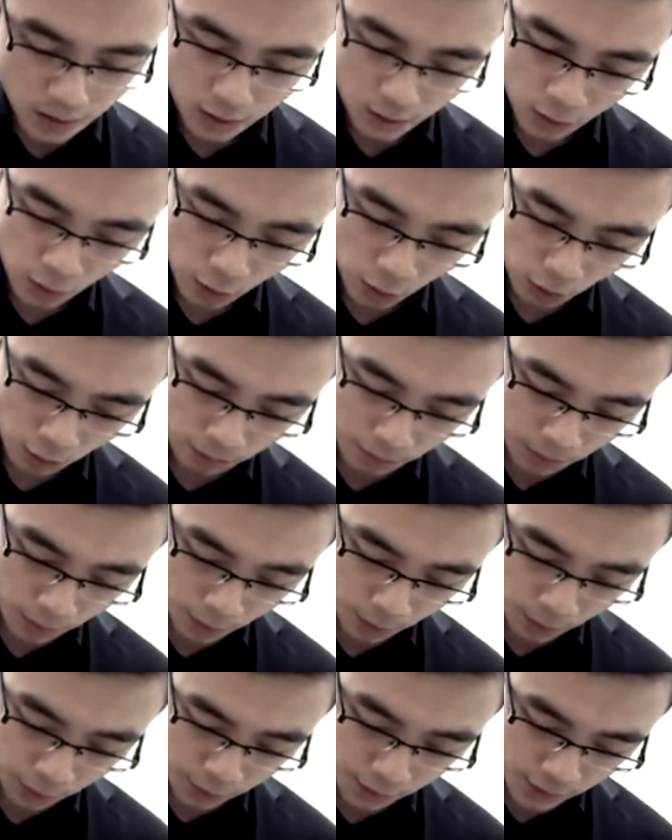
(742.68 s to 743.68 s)
not zero
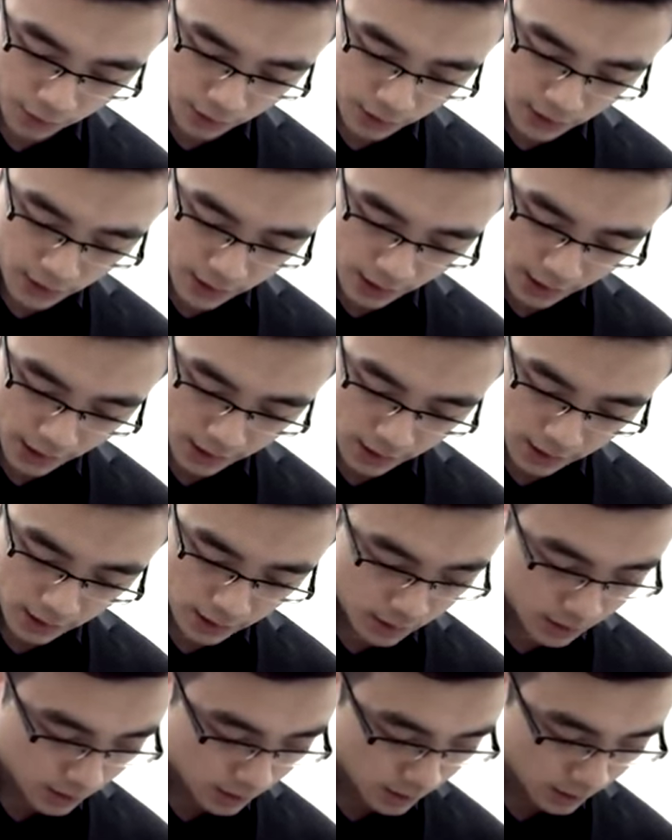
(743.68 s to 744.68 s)
point
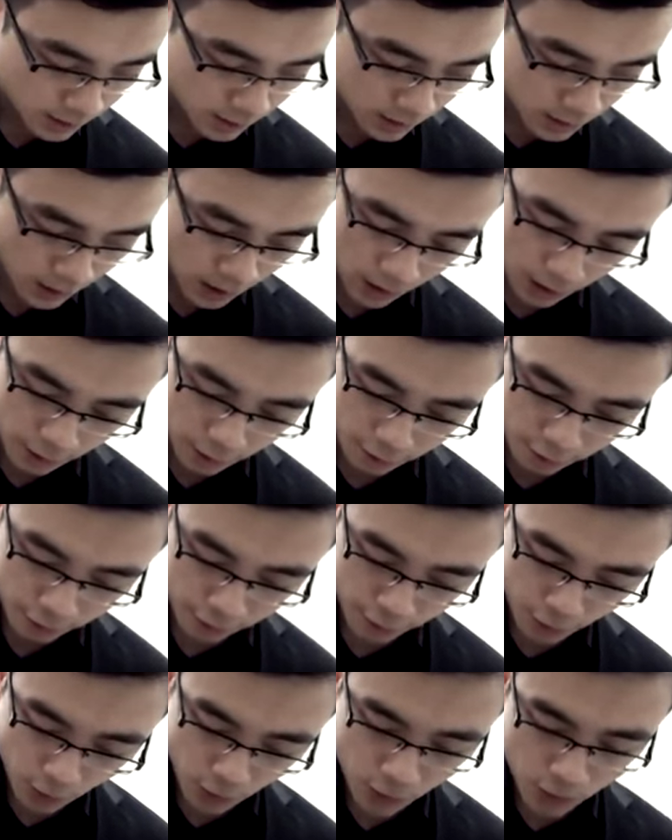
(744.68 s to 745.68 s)
six nine
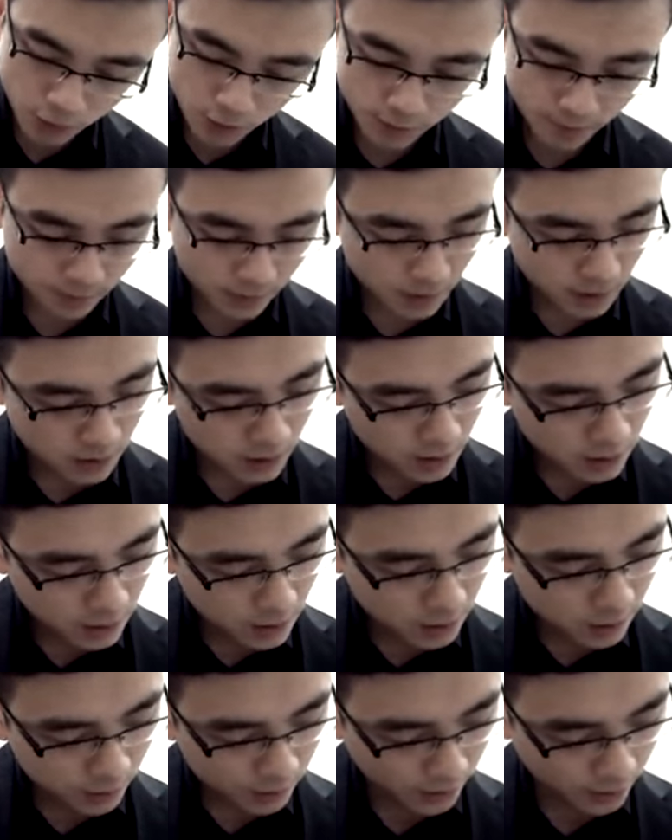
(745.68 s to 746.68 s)
four.
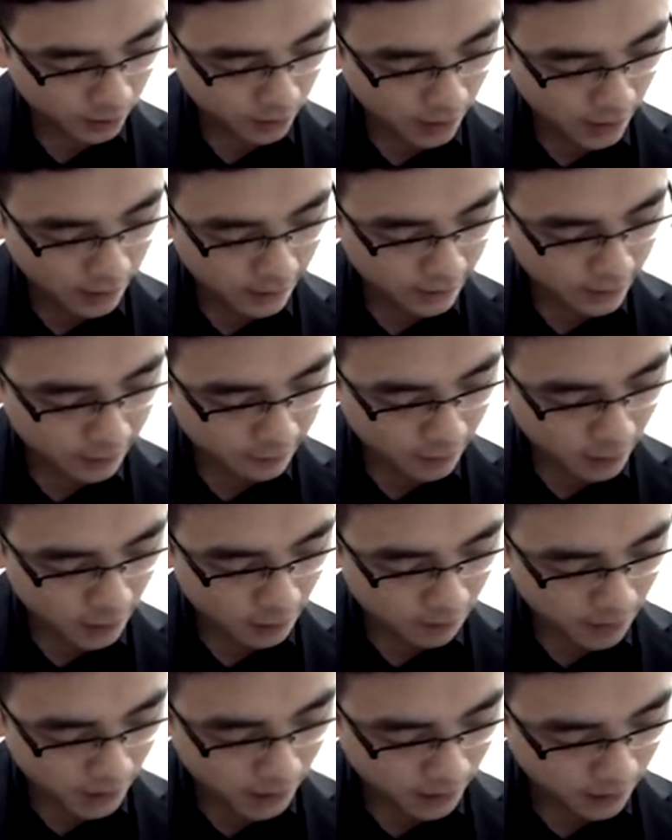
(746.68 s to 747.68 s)
We then
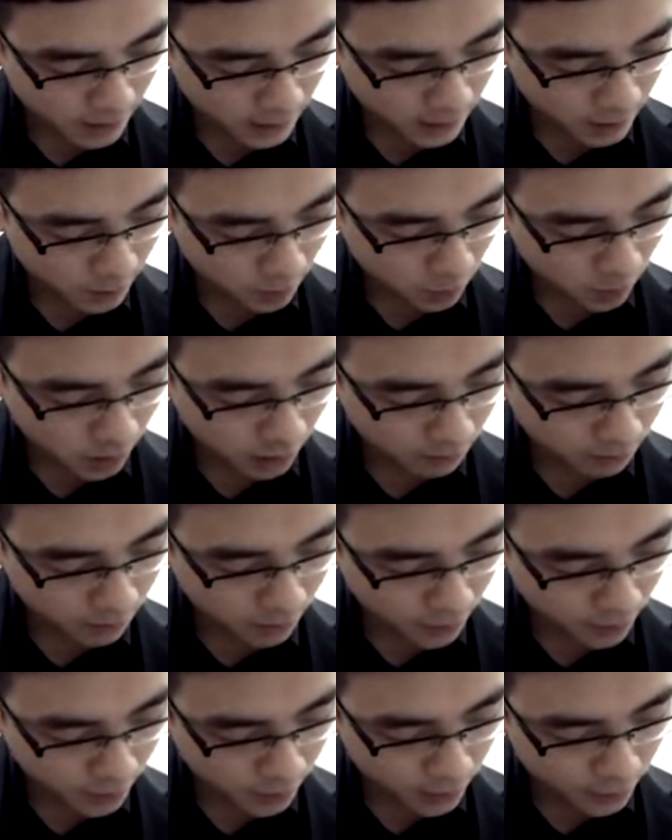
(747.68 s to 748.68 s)
divide by another one
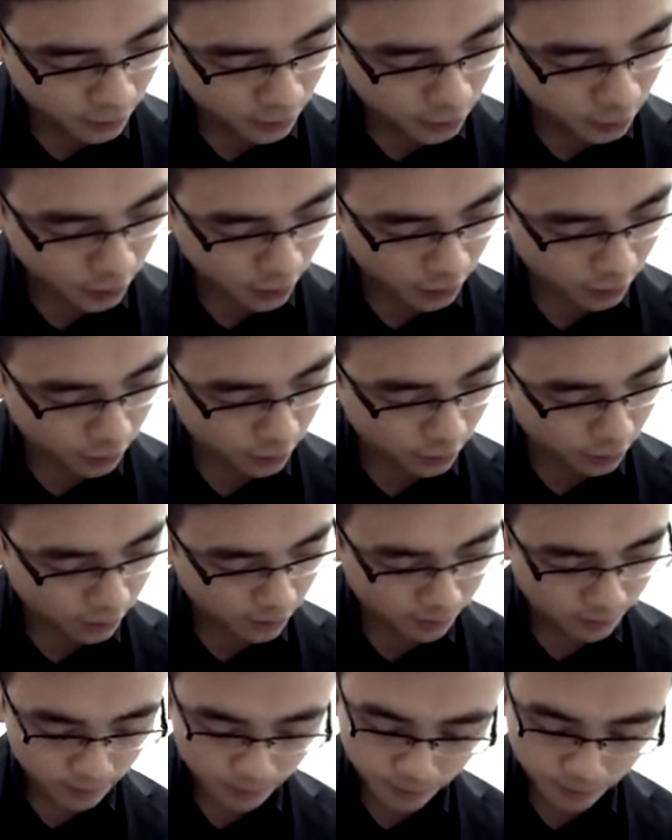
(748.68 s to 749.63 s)
point two,